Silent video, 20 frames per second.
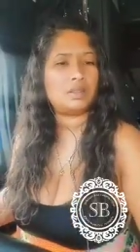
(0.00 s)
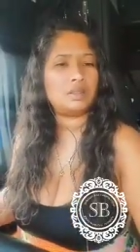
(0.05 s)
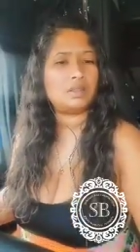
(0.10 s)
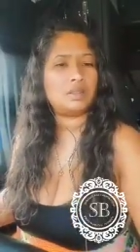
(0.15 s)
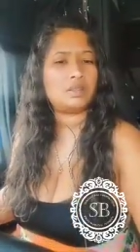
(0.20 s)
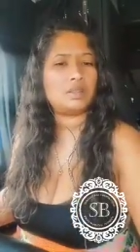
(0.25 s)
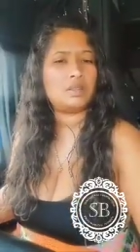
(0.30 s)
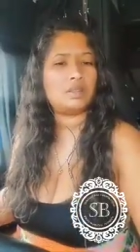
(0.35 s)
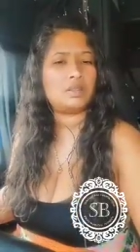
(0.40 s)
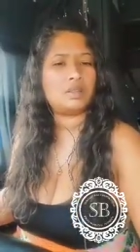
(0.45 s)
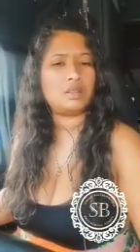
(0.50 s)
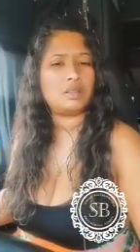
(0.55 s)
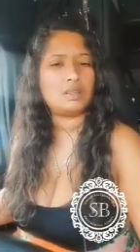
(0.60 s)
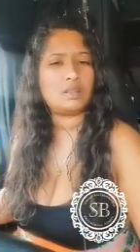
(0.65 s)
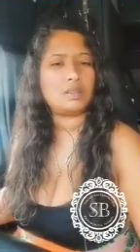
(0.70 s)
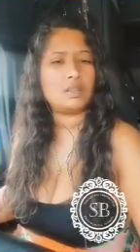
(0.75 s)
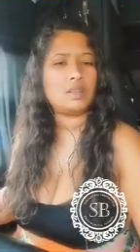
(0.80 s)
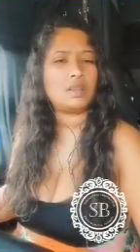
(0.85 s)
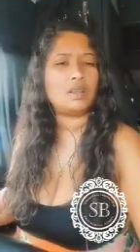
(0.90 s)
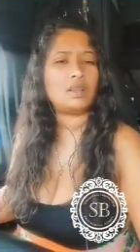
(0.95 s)
Oh
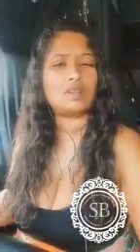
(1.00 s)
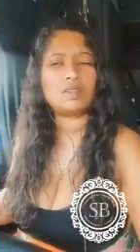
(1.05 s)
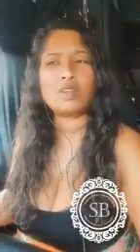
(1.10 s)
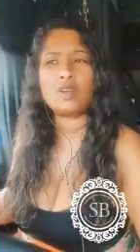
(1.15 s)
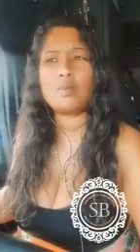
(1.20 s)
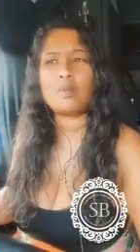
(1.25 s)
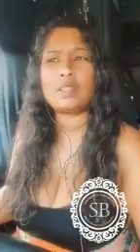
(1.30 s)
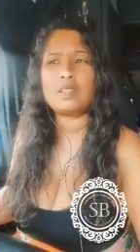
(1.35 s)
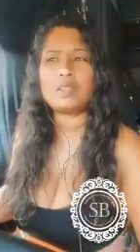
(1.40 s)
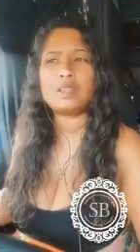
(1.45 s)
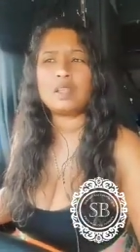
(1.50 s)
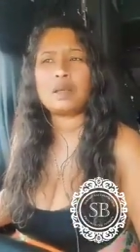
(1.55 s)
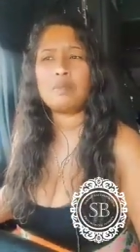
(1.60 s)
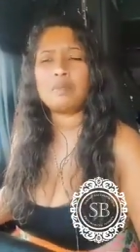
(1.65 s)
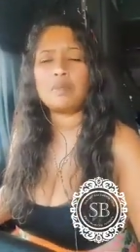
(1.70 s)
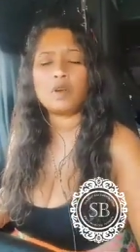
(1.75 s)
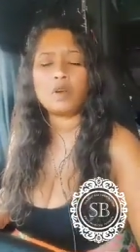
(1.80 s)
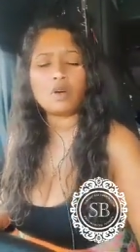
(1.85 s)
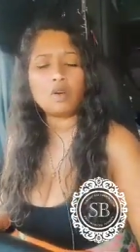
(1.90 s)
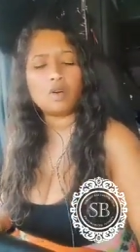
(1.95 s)
no,
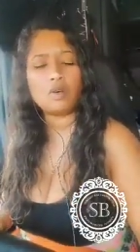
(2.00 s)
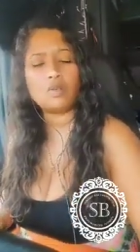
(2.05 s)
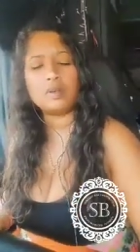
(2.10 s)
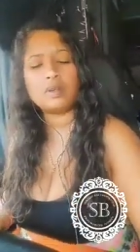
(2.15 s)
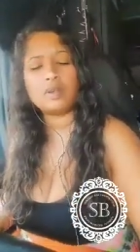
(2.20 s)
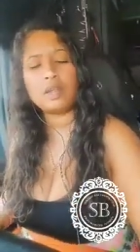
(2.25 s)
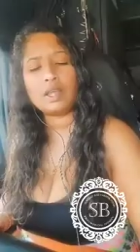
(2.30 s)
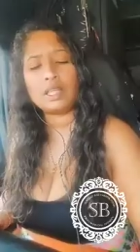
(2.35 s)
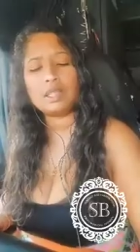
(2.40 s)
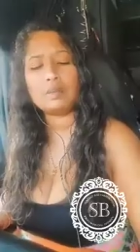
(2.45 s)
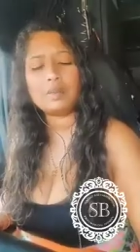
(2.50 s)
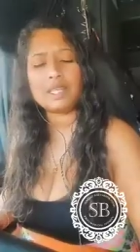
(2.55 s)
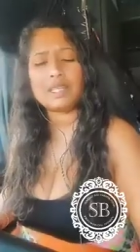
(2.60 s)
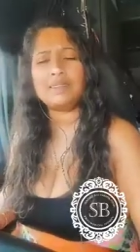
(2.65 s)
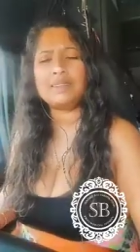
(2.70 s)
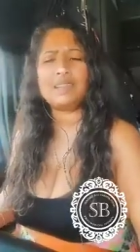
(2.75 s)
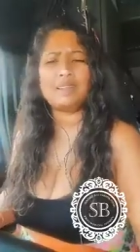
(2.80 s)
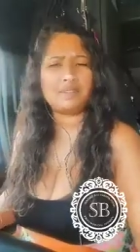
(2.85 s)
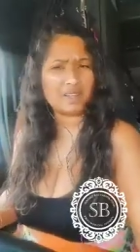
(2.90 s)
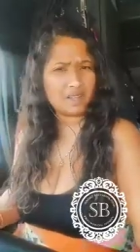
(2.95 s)
anybody's living outside
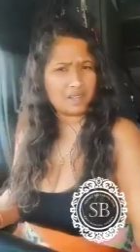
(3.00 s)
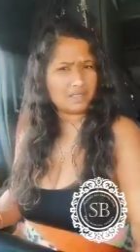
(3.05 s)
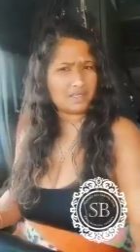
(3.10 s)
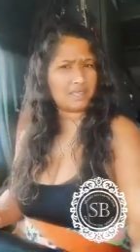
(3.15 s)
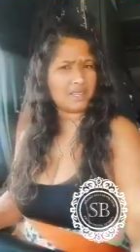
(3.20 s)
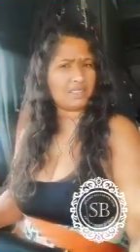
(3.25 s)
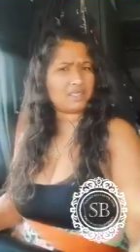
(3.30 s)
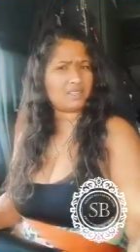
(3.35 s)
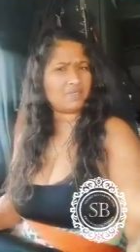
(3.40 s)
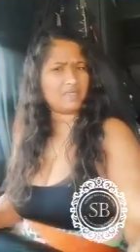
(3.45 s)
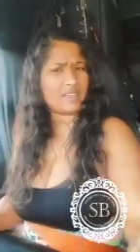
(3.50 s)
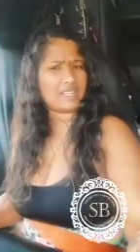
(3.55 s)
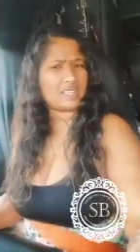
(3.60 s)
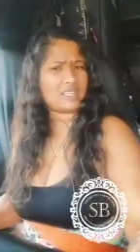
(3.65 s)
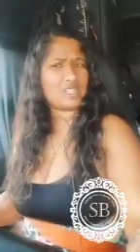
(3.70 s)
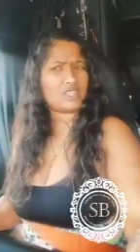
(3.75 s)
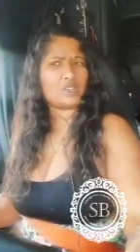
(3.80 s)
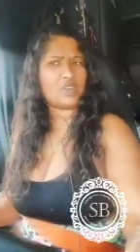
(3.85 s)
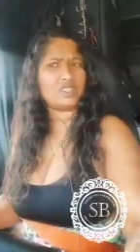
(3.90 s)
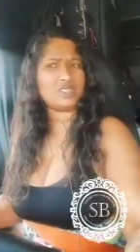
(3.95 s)
Savannah, Georgia? Because that's
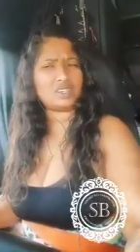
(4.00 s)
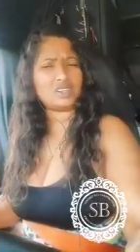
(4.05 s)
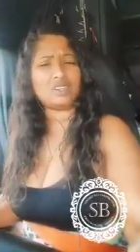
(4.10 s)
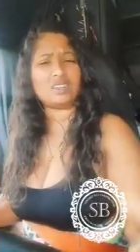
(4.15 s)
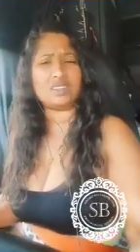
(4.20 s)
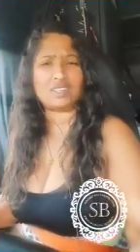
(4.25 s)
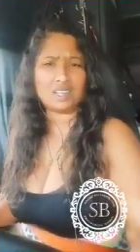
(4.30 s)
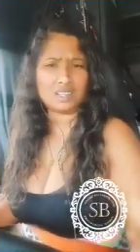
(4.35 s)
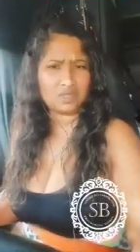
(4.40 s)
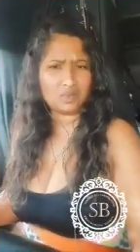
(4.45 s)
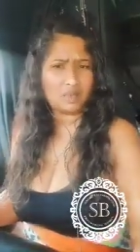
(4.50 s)
where I'm gonna be.